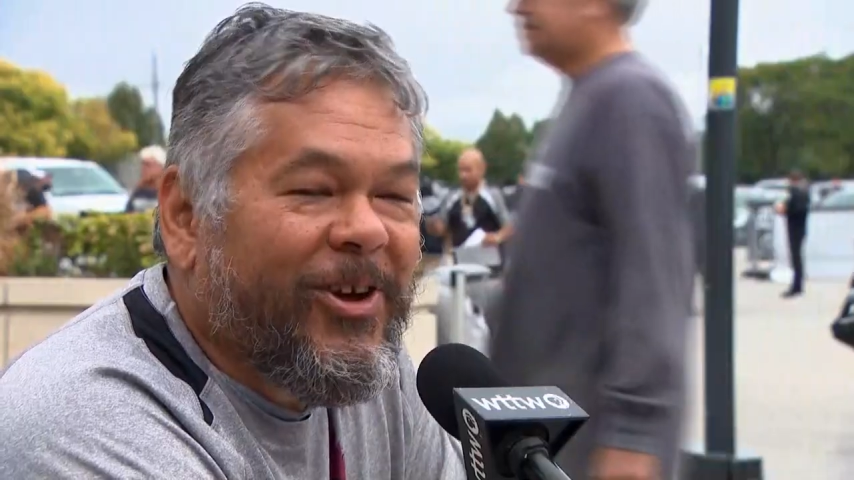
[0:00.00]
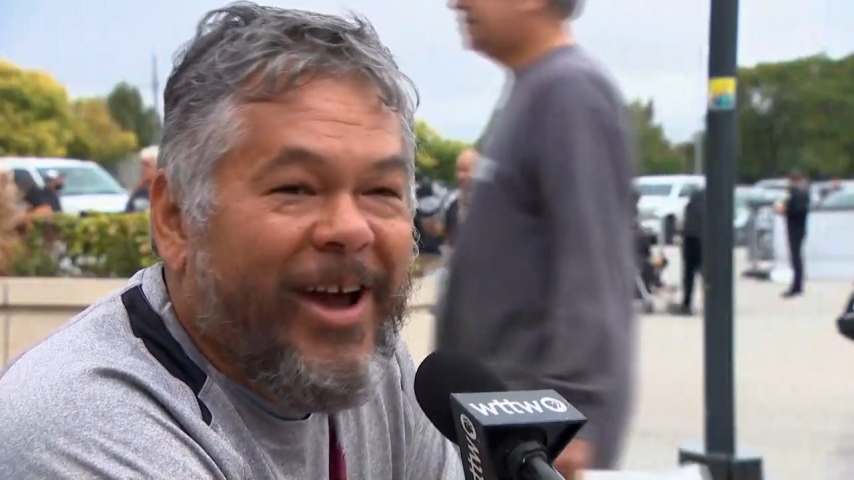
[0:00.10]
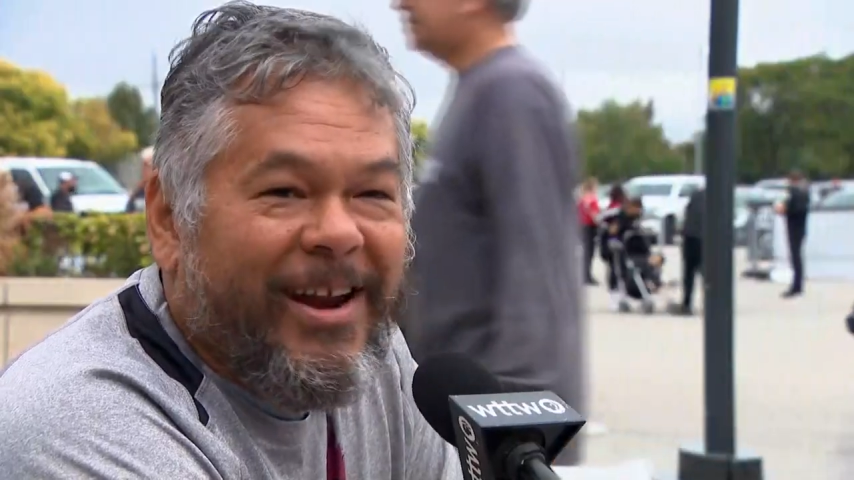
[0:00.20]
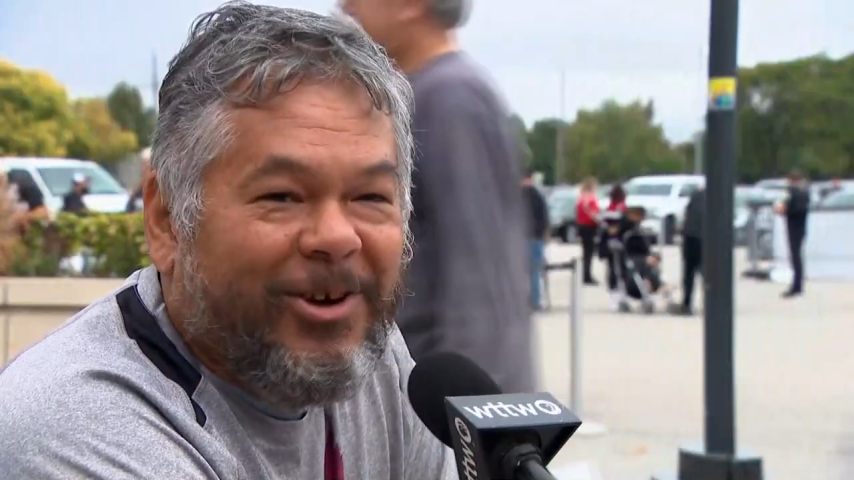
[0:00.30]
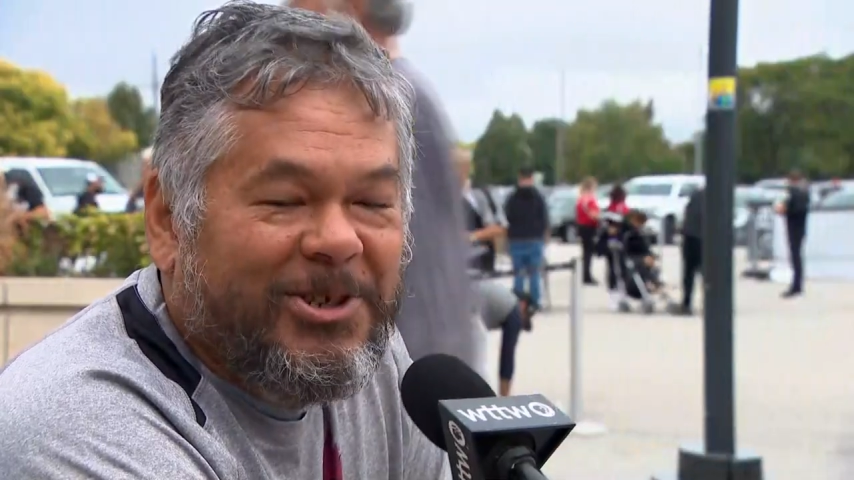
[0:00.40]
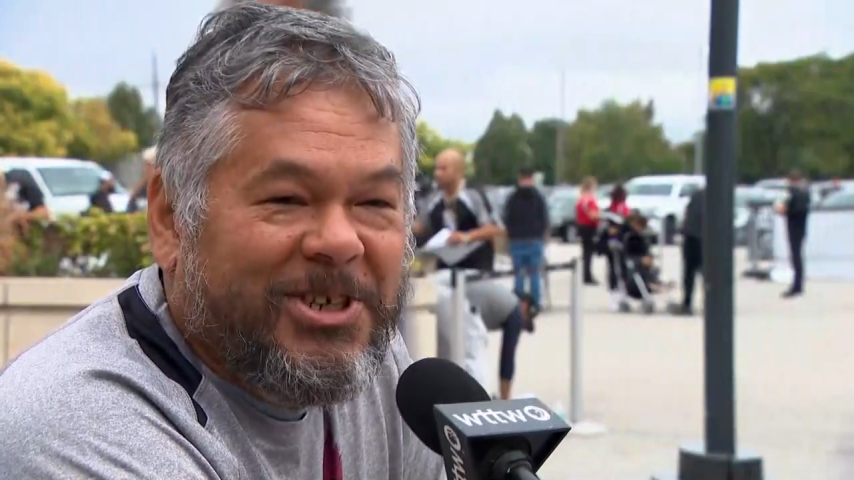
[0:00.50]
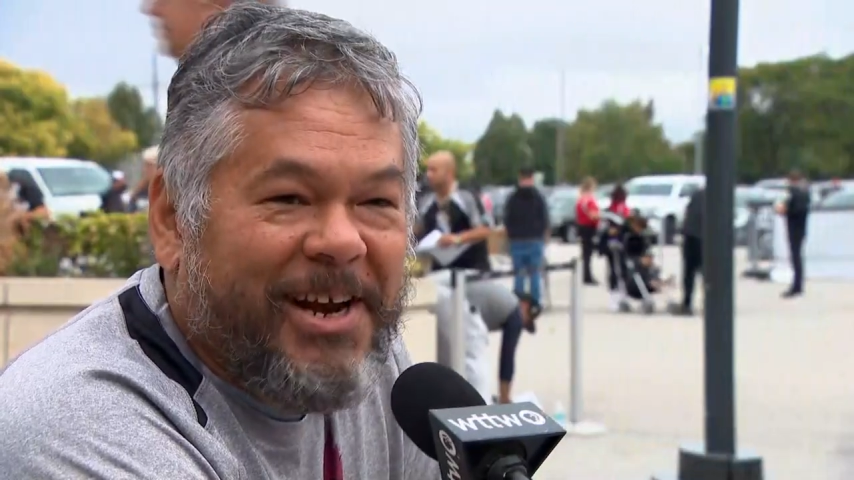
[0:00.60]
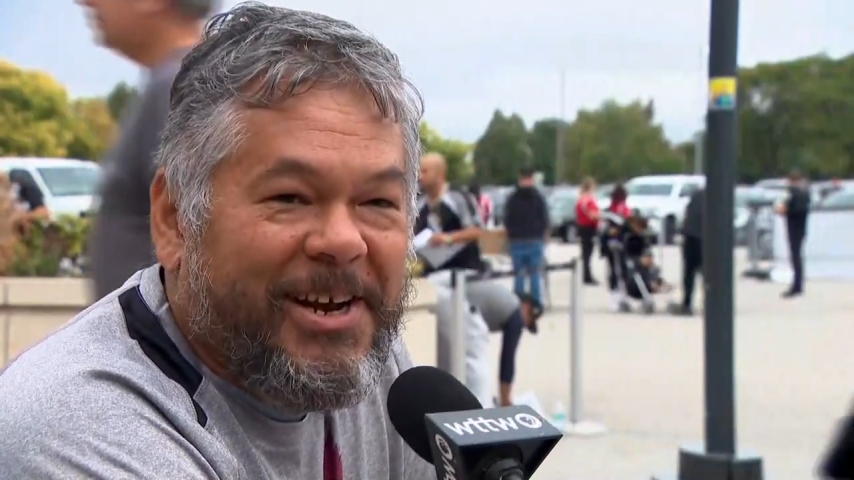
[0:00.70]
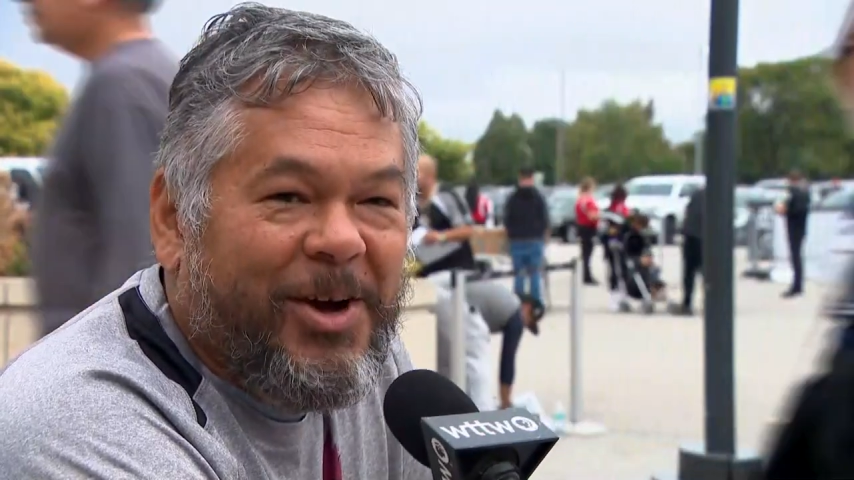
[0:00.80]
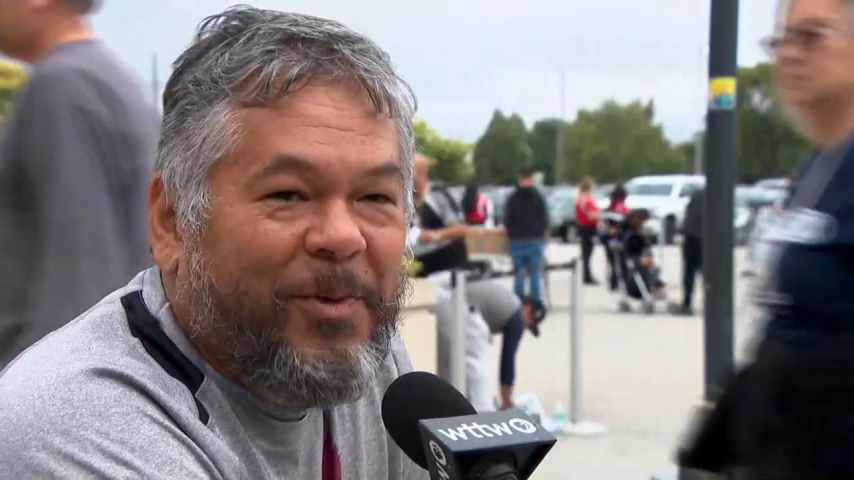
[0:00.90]
They're at a
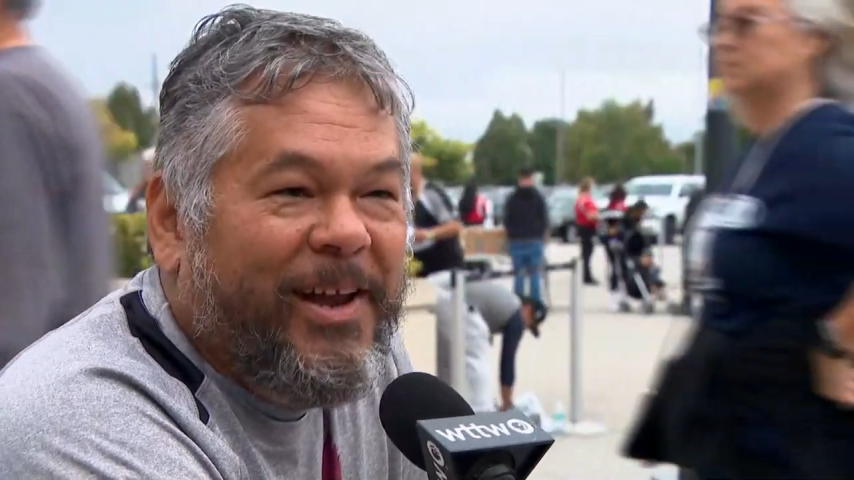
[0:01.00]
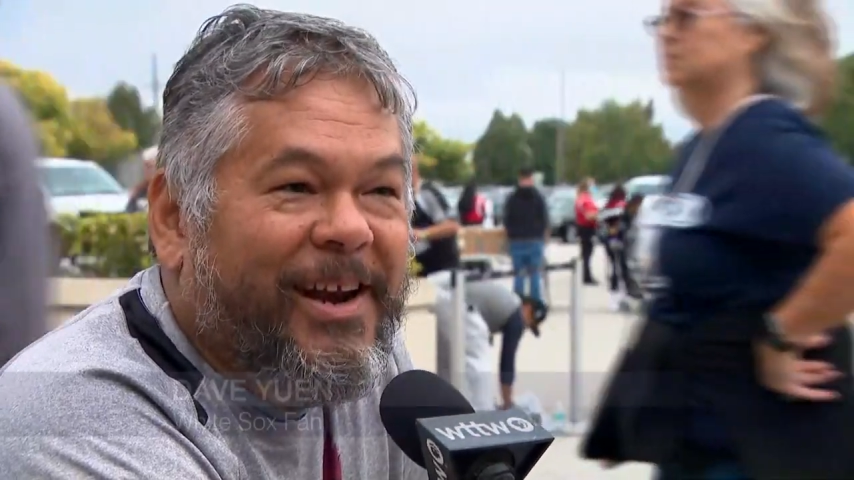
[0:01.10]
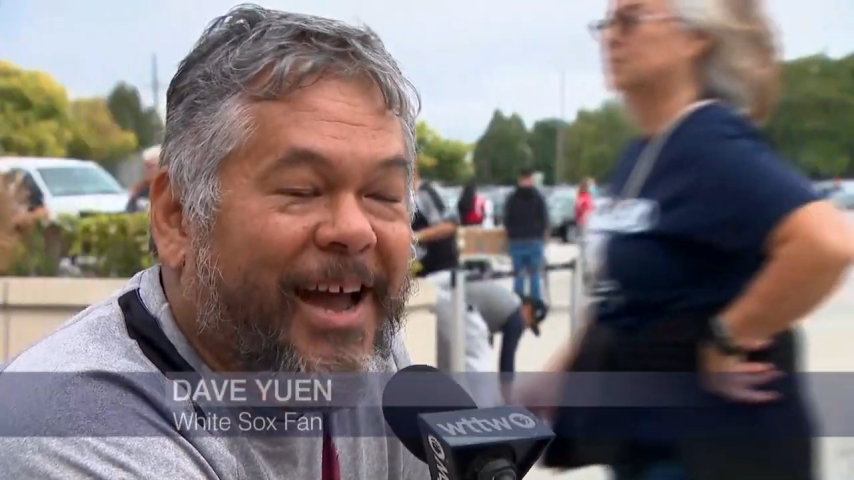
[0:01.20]
crescendo, but